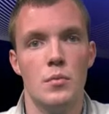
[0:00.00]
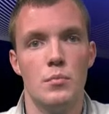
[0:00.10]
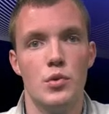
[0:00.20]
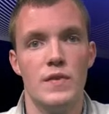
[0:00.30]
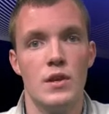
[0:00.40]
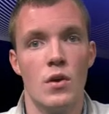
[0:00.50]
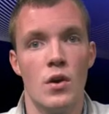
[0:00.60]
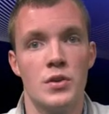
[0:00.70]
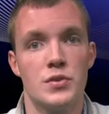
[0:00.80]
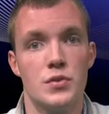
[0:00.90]
Moving
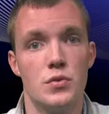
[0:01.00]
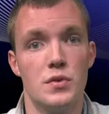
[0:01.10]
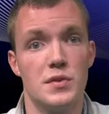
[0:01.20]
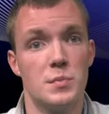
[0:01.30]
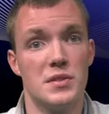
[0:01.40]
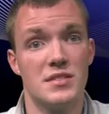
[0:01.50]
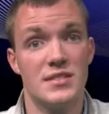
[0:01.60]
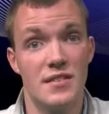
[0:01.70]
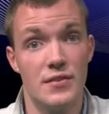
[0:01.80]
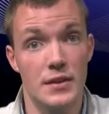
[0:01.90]
on to the
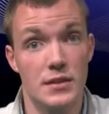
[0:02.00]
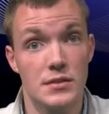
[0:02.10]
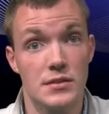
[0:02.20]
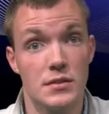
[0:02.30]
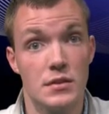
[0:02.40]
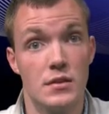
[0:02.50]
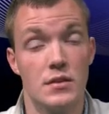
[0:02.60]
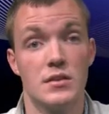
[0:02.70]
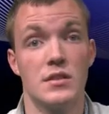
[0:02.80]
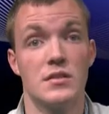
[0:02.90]
specifics
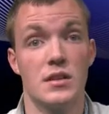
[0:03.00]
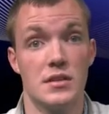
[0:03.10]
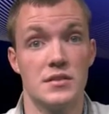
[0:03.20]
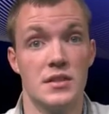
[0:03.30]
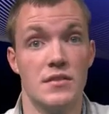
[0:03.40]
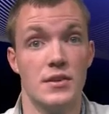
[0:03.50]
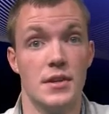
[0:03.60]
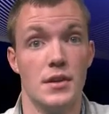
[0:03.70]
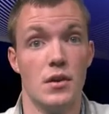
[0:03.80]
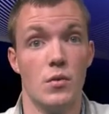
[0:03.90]
discussed in the
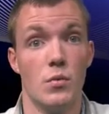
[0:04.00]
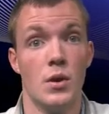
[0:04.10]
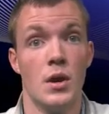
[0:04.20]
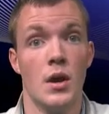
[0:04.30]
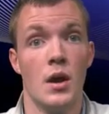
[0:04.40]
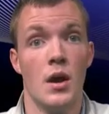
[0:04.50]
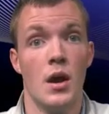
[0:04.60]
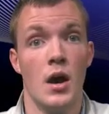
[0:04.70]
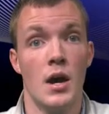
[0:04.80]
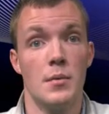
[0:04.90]
video,
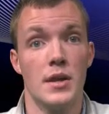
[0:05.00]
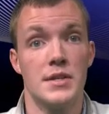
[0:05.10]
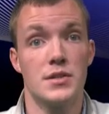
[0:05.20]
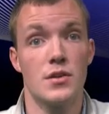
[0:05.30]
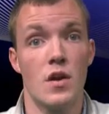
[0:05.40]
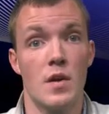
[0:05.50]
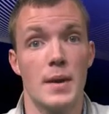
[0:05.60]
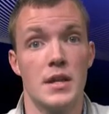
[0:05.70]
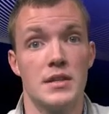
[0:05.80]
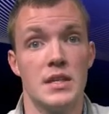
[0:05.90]
I would like to talk
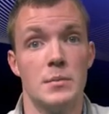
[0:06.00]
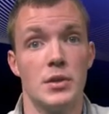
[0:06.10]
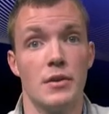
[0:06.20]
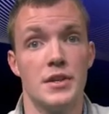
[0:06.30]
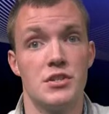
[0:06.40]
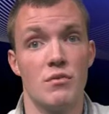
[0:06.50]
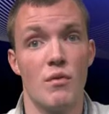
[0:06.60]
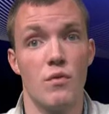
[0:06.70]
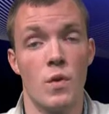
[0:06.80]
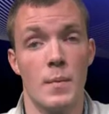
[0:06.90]
about the Immigration
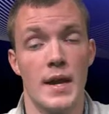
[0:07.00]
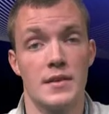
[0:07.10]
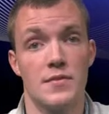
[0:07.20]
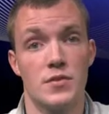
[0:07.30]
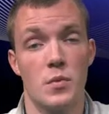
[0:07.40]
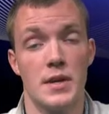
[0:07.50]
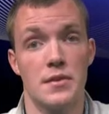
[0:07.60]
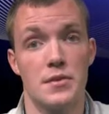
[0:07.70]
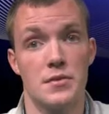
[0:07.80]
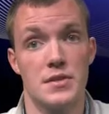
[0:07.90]
Reform Act of
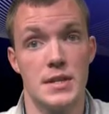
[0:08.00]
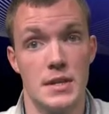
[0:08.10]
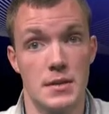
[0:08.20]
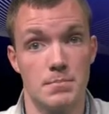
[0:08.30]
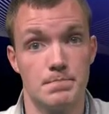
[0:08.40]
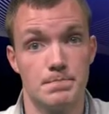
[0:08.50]
2013.